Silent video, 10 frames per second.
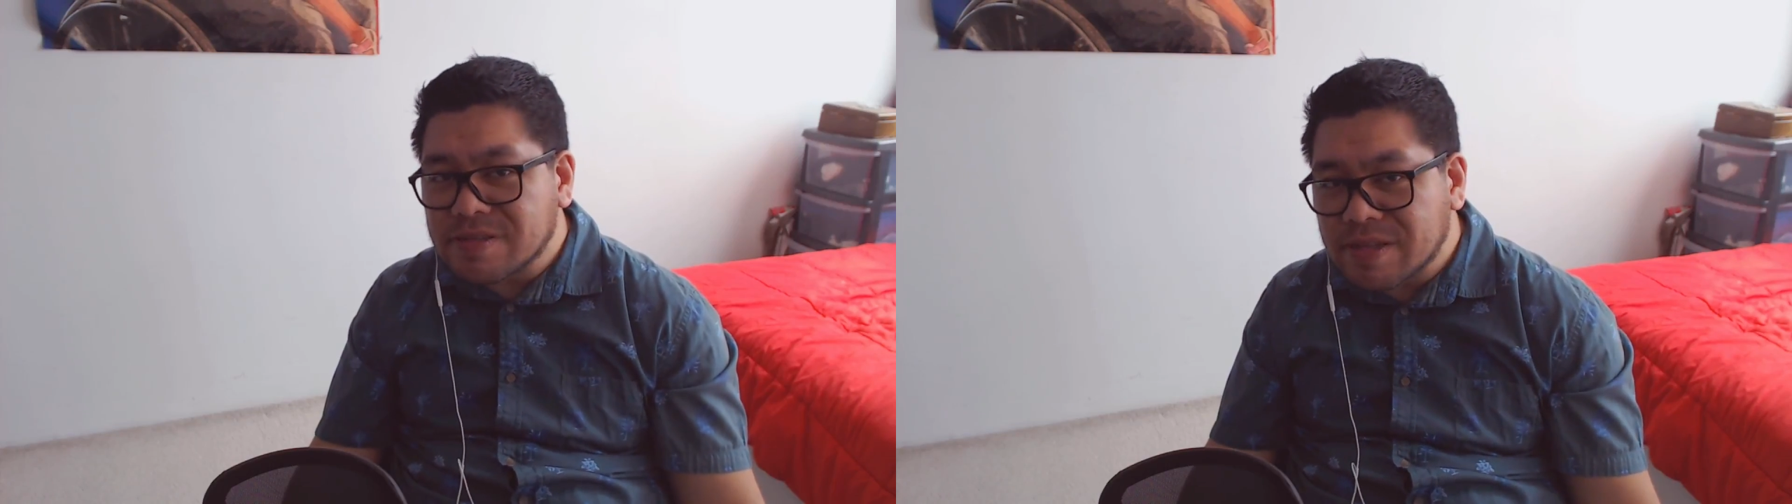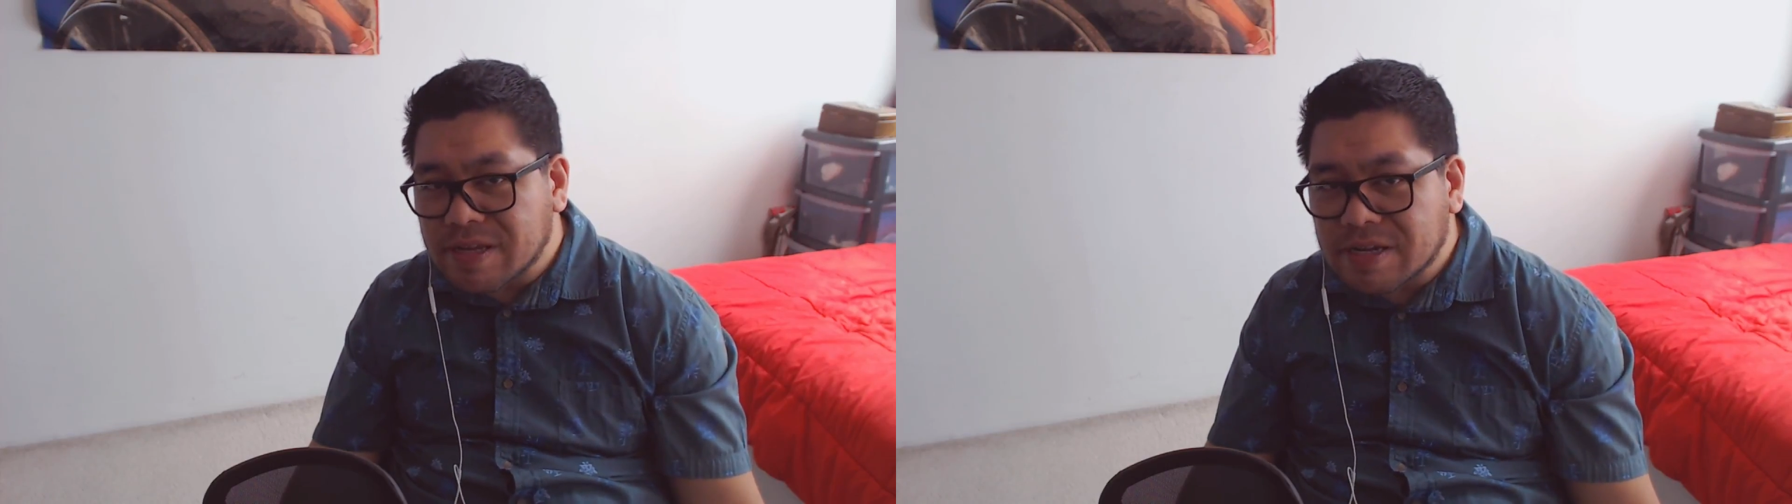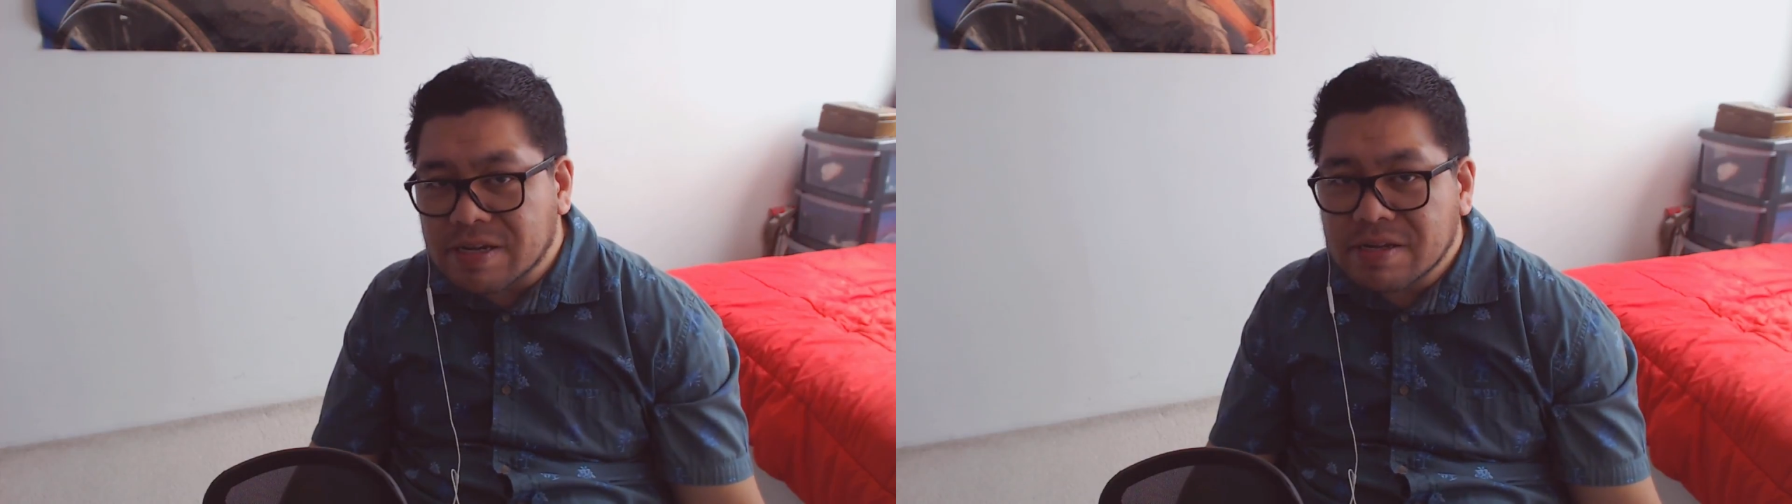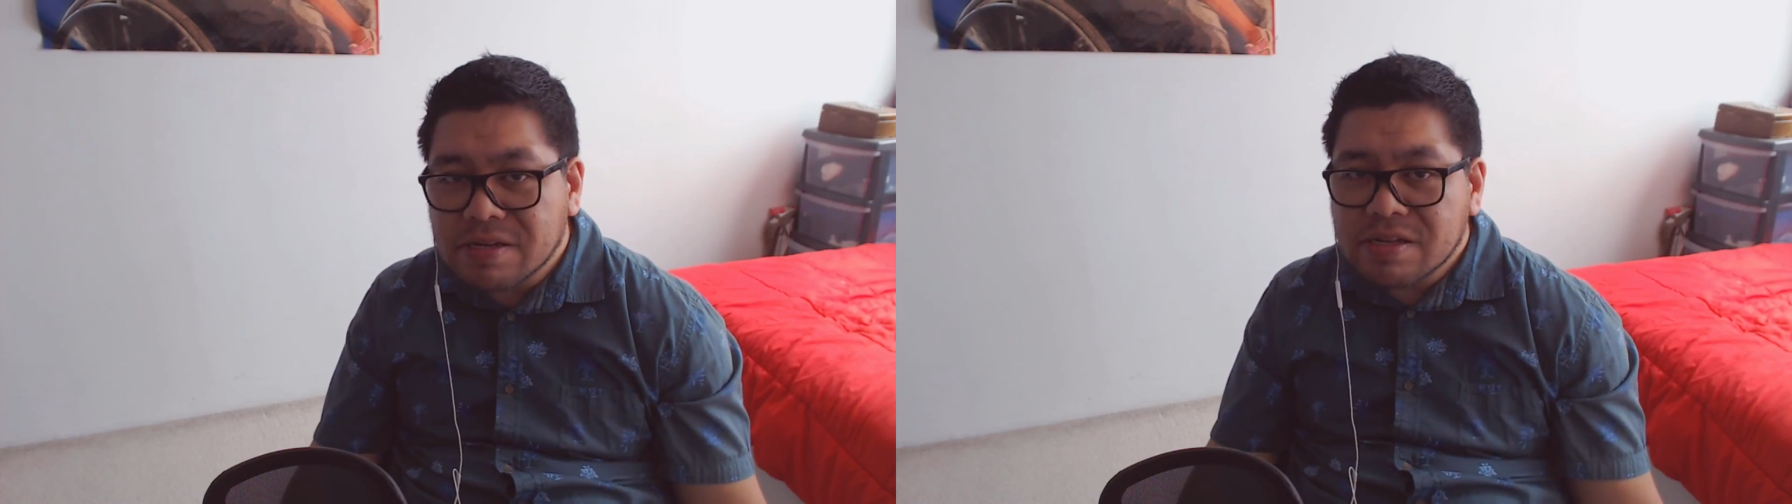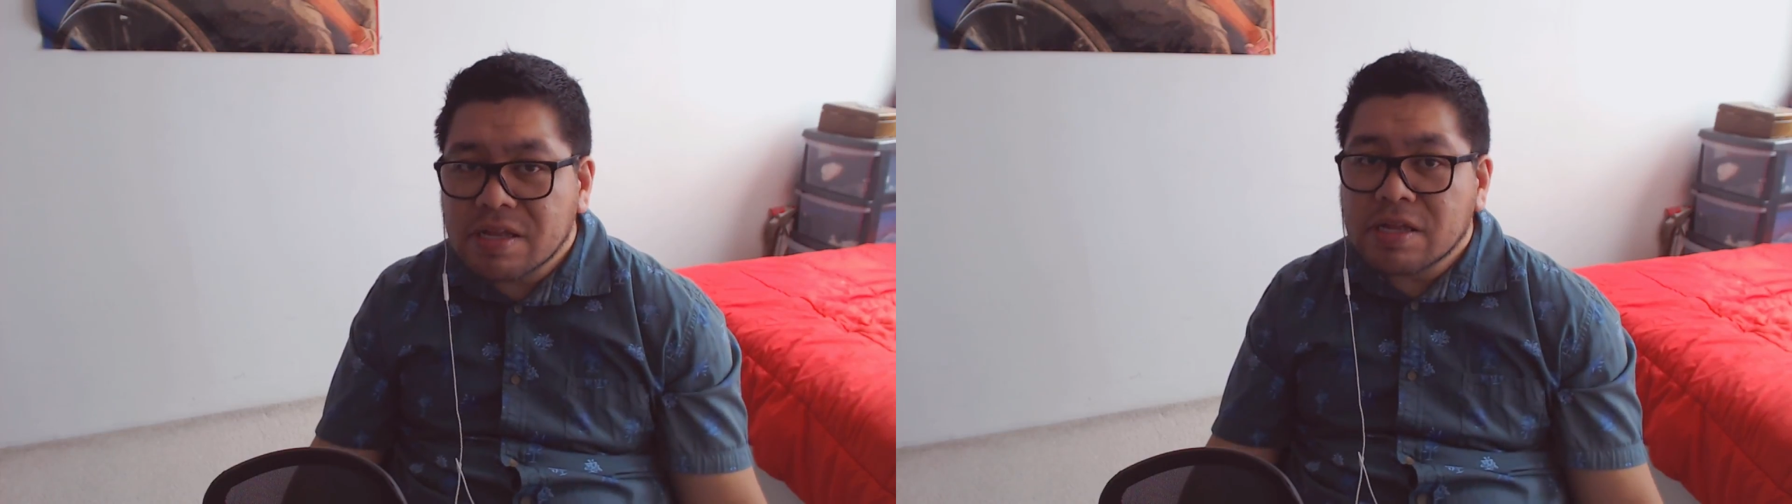thing.
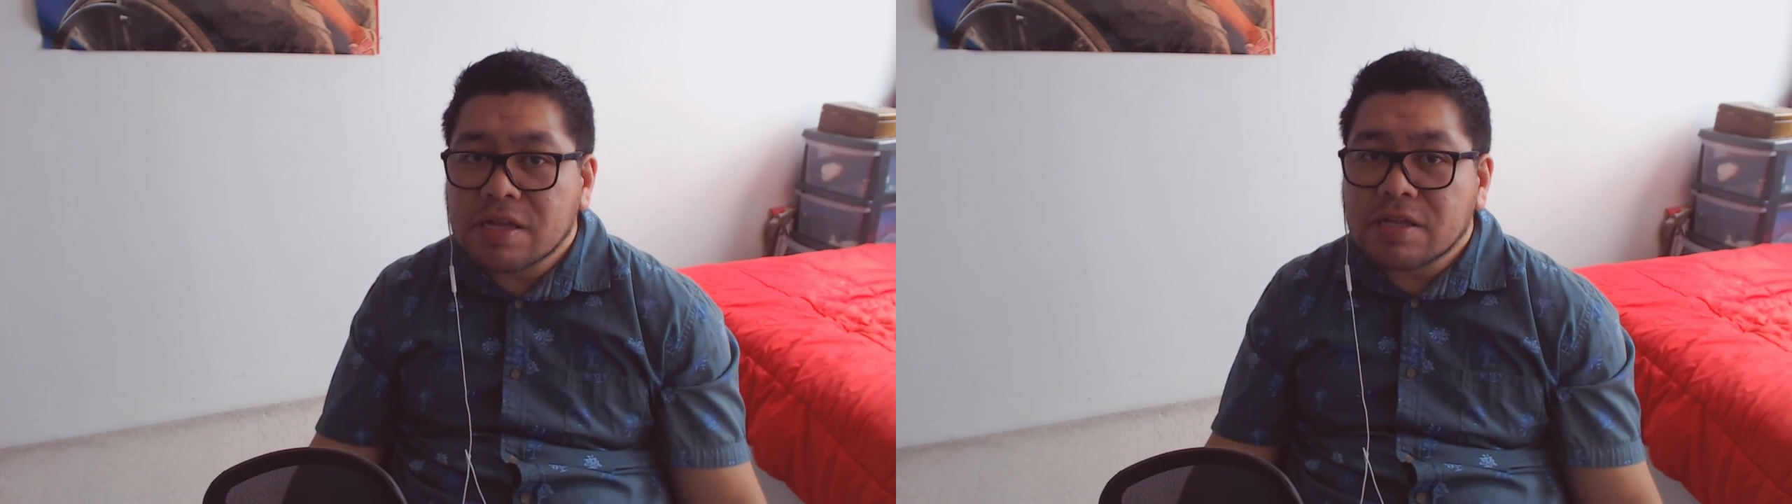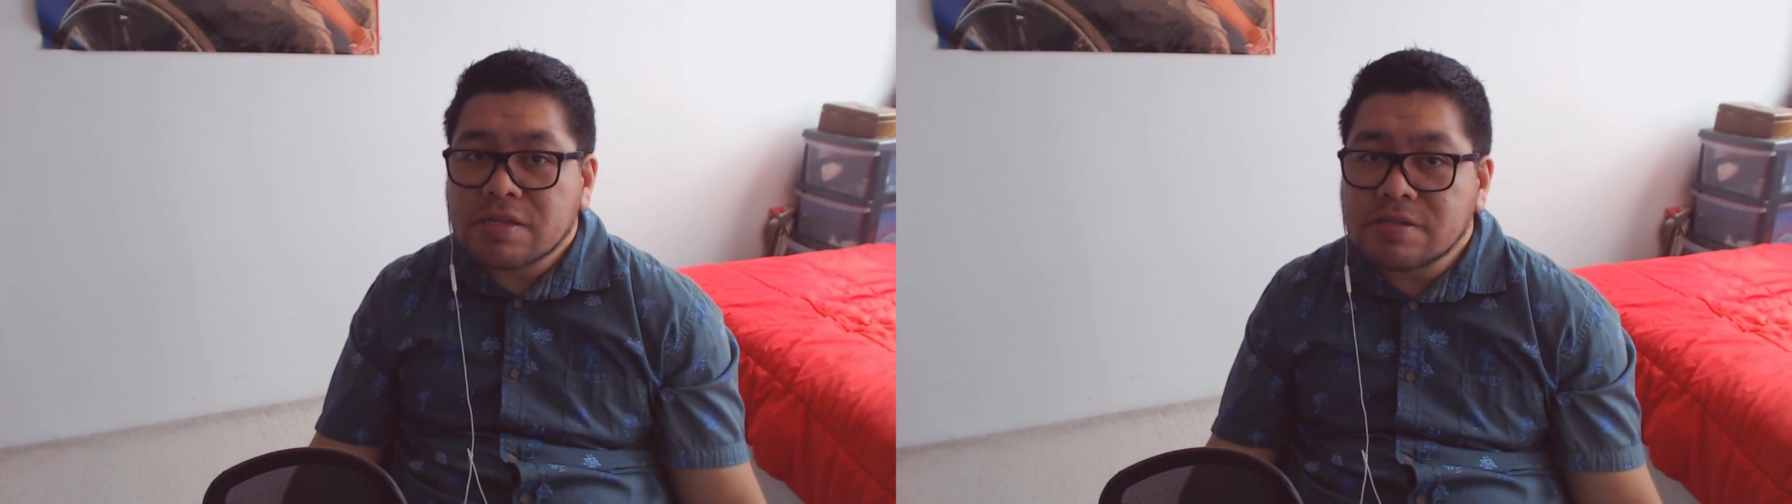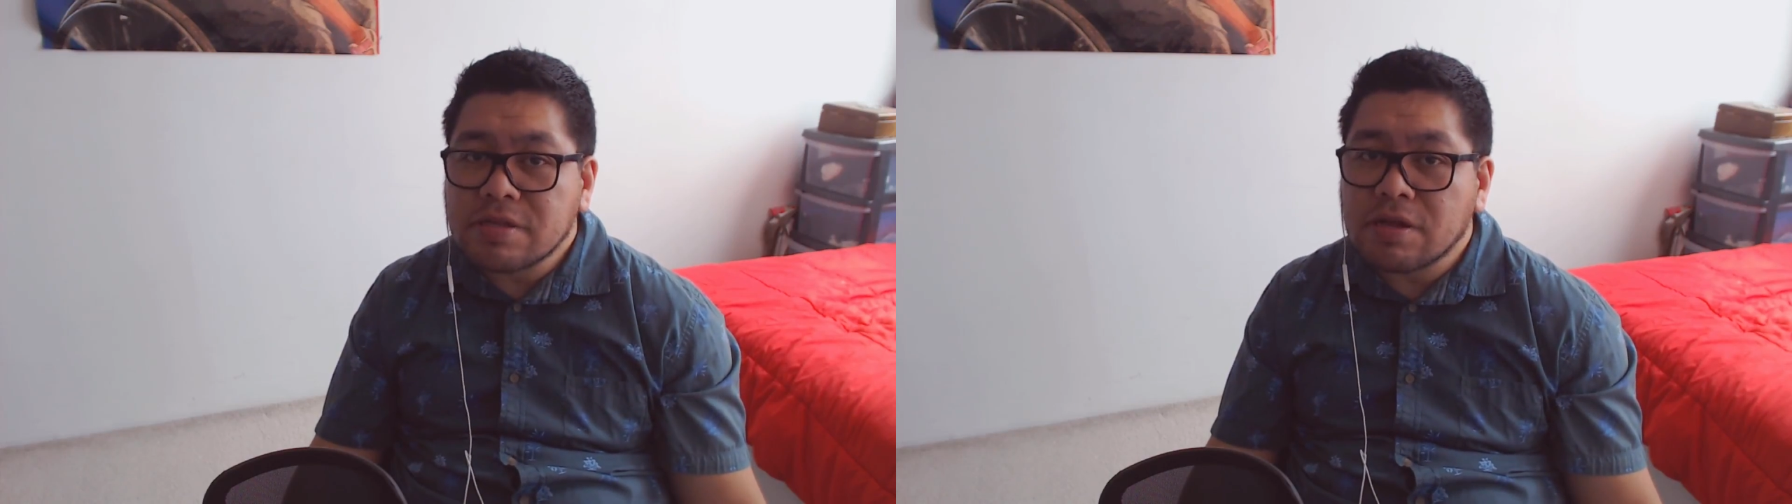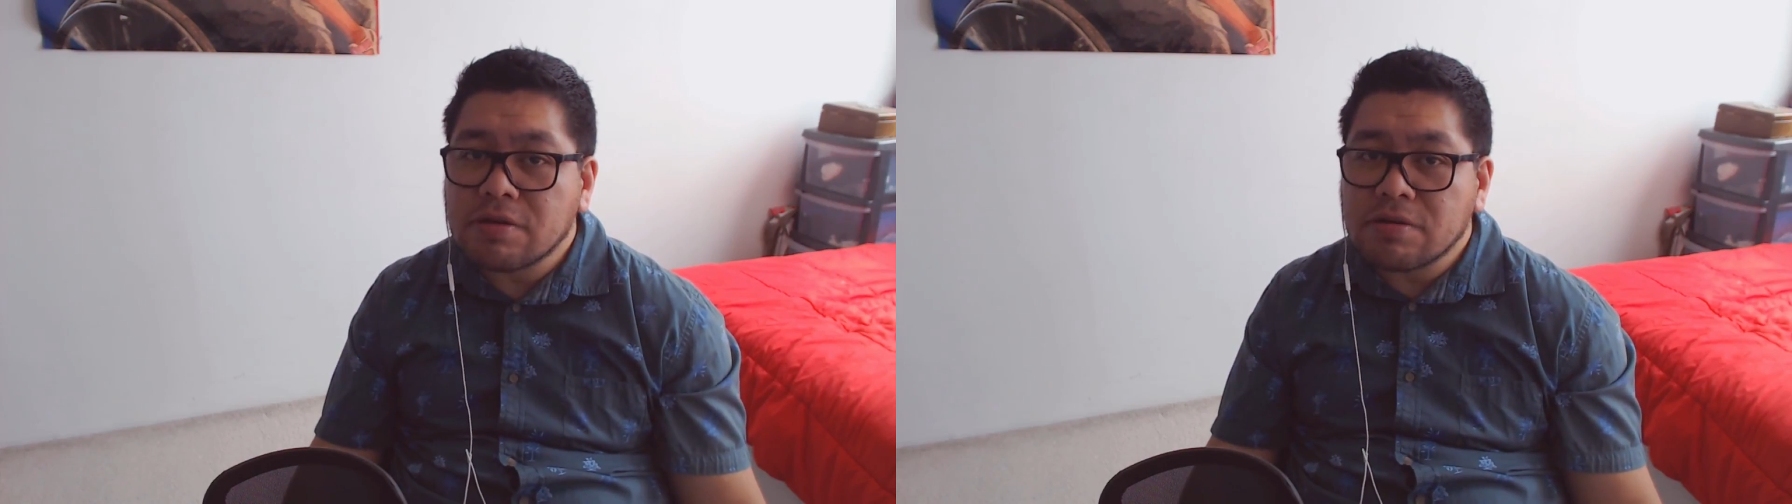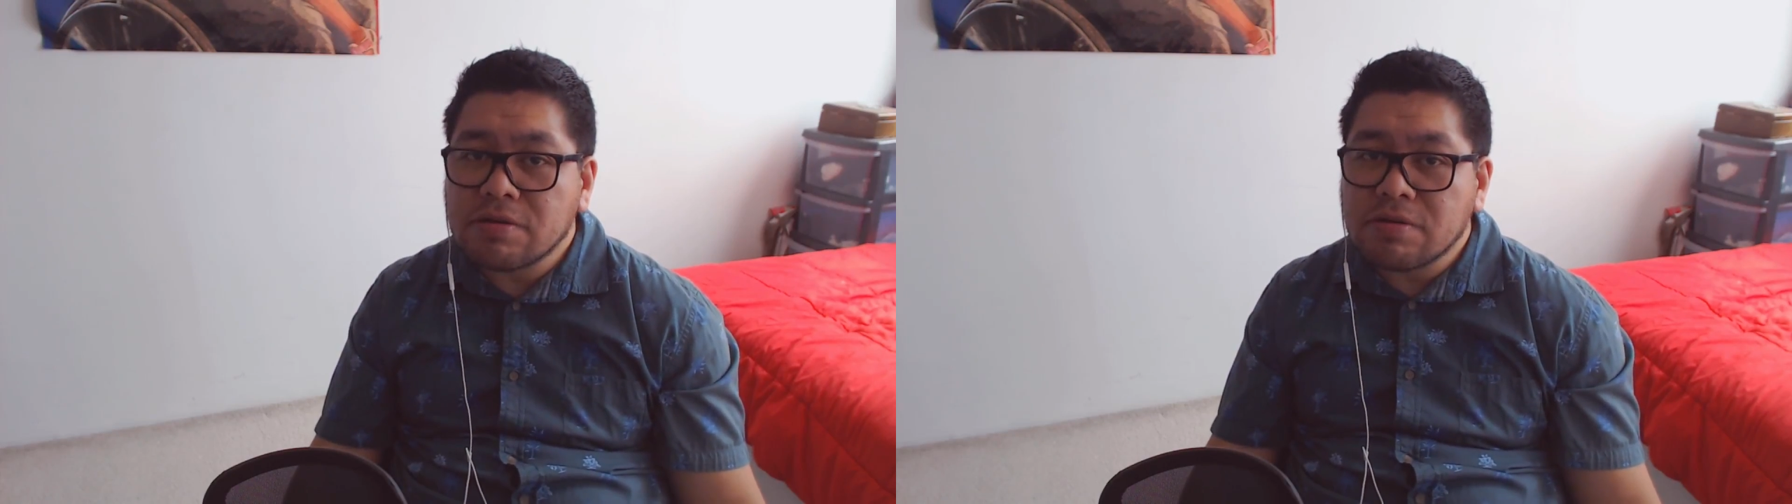
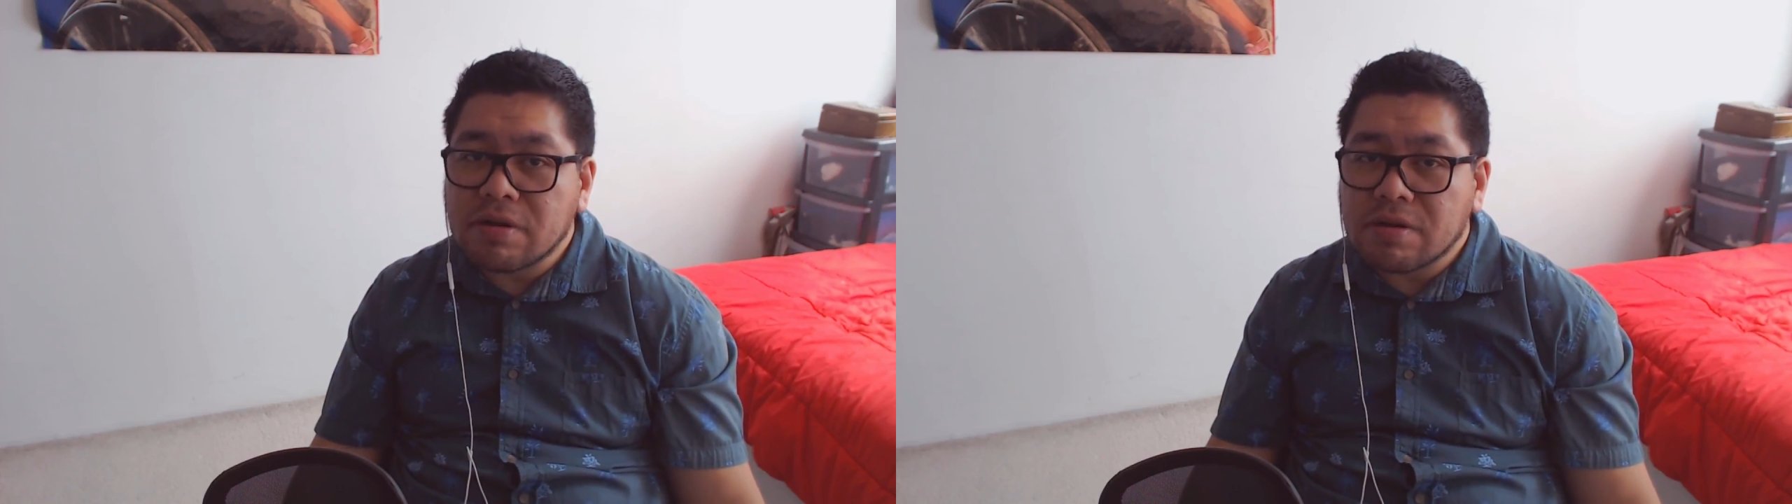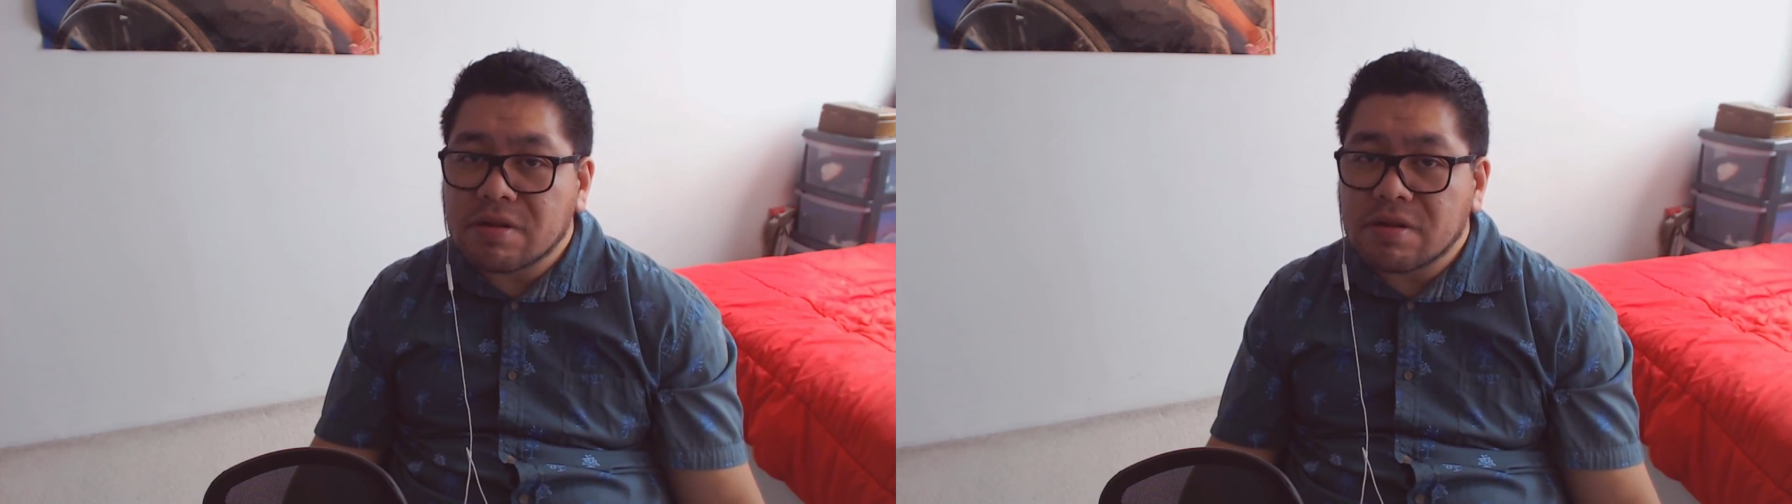So